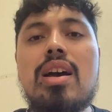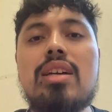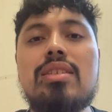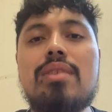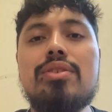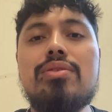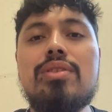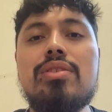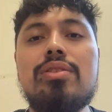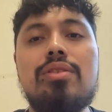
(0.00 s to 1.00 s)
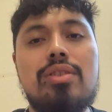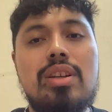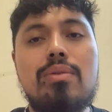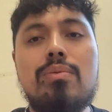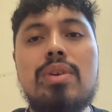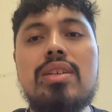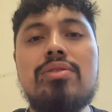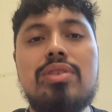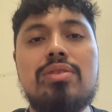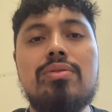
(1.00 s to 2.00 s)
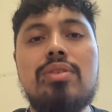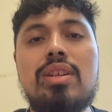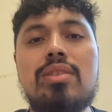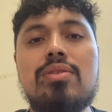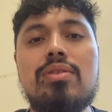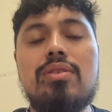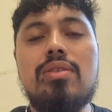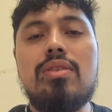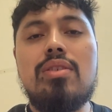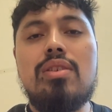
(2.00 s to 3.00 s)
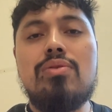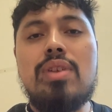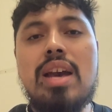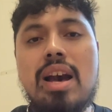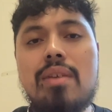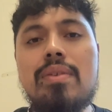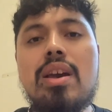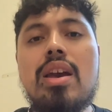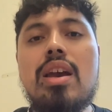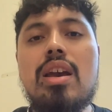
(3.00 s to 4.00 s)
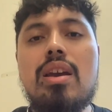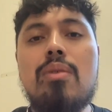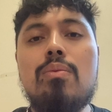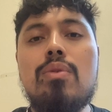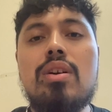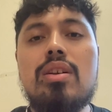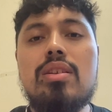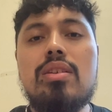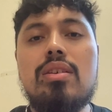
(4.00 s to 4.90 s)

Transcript: as diverse students are learning what instructional needs do they have and what